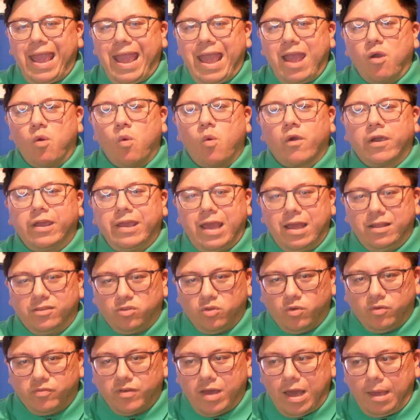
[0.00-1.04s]

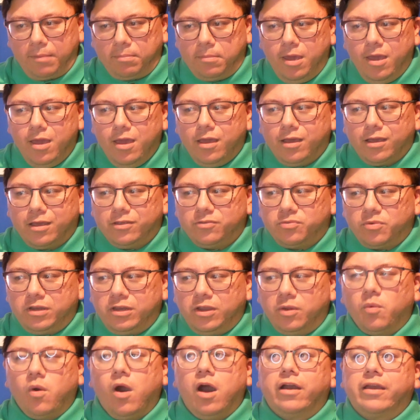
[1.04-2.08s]
Oriental vibe. Because when
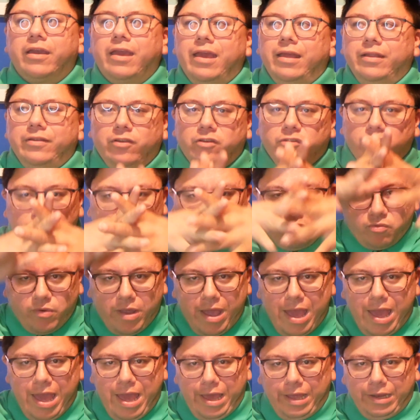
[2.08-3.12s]
you walk in, there's
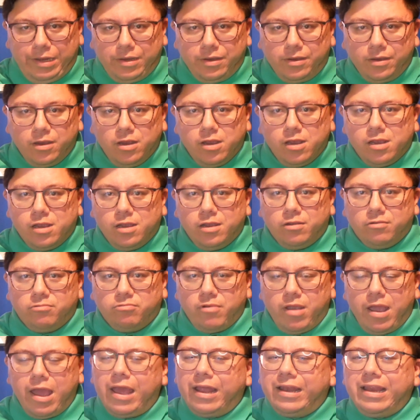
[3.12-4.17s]
red
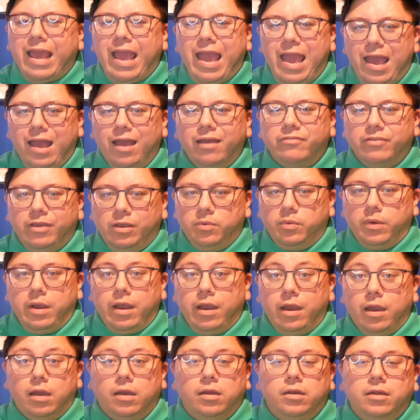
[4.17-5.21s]

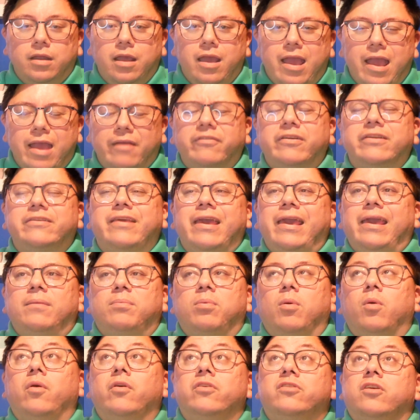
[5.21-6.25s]
everywhere. Every
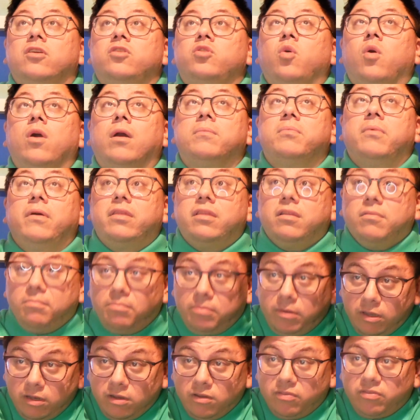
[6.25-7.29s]
table is adorned with
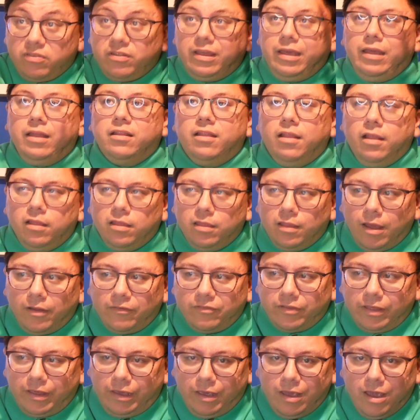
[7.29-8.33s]
beautifully
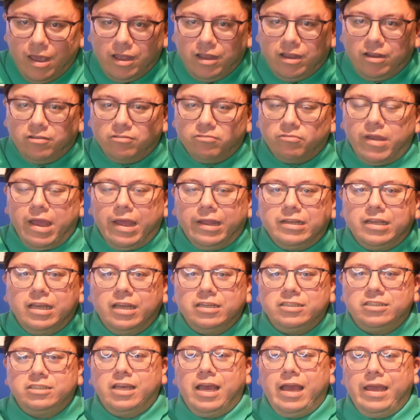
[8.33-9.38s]
lovely red
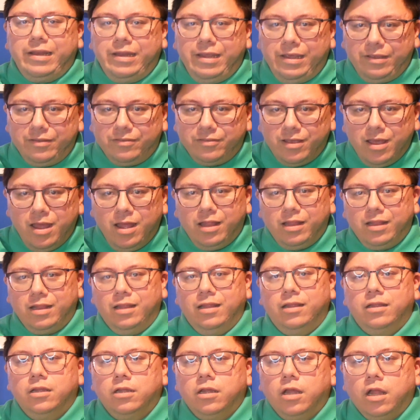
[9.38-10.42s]
Chinese
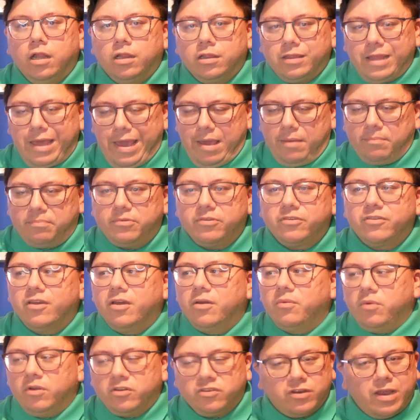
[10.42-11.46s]
lamps,
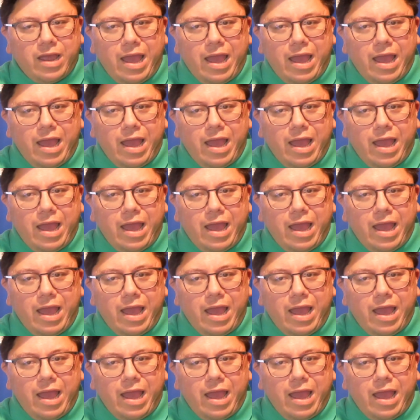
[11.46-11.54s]
which are